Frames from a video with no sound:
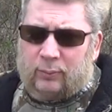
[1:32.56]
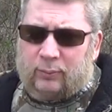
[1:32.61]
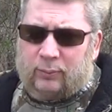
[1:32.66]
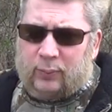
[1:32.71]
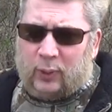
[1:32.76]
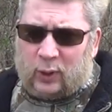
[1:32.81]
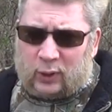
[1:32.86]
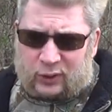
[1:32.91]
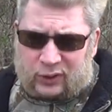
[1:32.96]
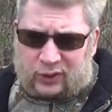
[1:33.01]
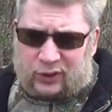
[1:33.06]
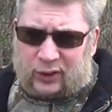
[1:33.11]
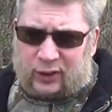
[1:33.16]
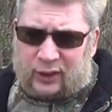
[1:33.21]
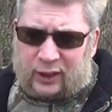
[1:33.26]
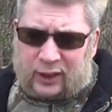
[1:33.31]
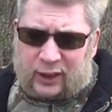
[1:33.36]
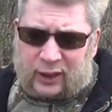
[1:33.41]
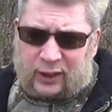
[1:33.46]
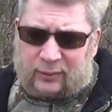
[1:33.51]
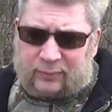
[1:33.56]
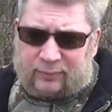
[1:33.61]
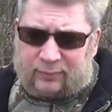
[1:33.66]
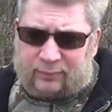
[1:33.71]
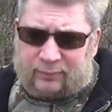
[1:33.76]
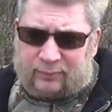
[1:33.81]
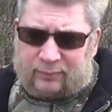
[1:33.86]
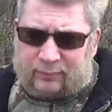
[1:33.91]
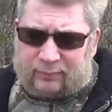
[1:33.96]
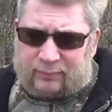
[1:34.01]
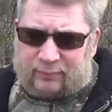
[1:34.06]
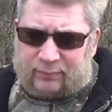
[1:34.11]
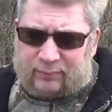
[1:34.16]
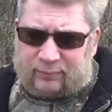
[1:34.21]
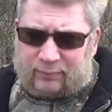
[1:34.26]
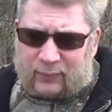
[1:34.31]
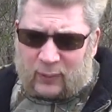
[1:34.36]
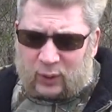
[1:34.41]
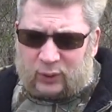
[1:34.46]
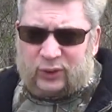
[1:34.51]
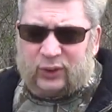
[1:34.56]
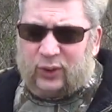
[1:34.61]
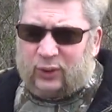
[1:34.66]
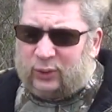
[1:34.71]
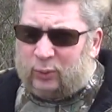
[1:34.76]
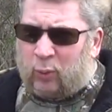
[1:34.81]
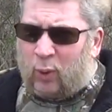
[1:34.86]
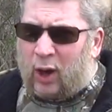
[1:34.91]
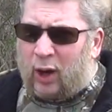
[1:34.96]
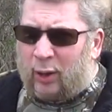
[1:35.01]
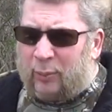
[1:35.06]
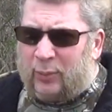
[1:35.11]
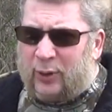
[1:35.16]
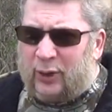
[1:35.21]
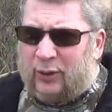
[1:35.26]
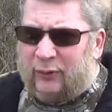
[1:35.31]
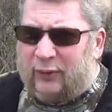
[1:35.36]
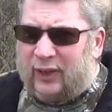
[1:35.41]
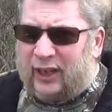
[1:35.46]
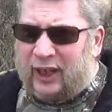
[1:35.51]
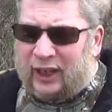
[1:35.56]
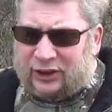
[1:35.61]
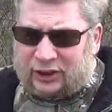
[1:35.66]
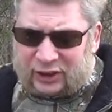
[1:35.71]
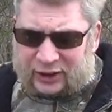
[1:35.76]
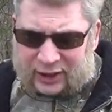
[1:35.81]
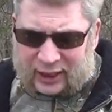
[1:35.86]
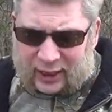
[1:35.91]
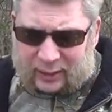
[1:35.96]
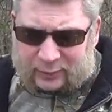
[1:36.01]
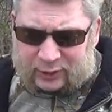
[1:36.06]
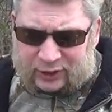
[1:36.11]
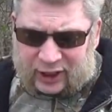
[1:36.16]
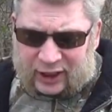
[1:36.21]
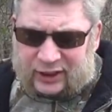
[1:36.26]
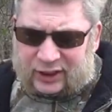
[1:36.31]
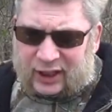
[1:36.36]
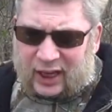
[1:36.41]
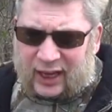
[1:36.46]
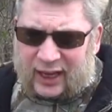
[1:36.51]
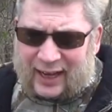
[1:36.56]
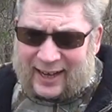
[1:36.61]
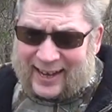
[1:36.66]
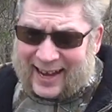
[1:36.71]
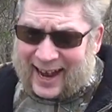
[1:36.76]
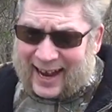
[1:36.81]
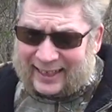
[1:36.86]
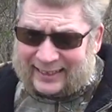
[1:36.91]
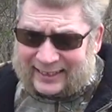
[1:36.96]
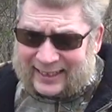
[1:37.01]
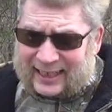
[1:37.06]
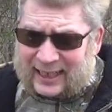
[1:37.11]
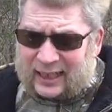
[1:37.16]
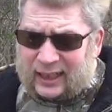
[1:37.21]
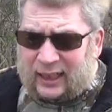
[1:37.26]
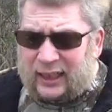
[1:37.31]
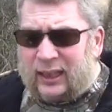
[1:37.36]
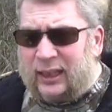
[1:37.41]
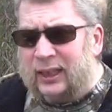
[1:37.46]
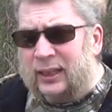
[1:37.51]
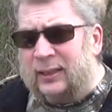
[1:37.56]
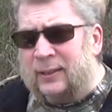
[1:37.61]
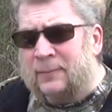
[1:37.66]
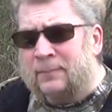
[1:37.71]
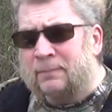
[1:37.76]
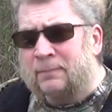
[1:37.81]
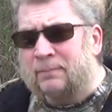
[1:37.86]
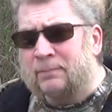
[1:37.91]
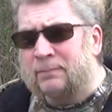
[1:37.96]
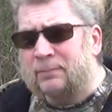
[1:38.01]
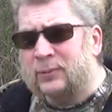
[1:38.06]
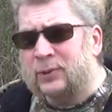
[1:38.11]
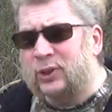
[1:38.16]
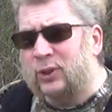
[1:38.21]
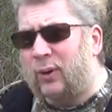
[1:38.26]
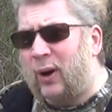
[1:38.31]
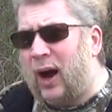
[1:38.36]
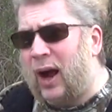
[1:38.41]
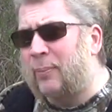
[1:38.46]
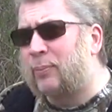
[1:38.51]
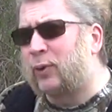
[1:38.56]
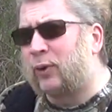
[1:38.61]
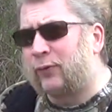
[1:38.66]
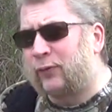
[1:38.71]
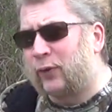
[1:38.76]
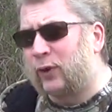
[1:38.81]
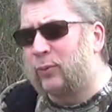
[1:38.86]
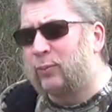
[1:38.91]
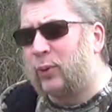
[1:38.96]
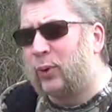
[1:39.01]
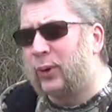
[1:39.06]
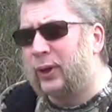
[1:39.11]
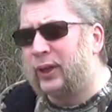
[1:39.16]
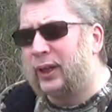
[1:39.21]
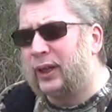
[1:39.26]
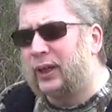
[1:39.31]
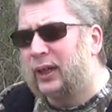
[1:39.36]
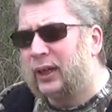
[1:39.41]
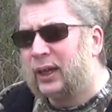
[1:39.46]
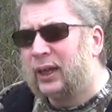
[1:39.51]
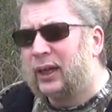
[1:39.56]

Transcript: Personally, most of those water purification tabs taste kind of nasty, so I prefer boiling.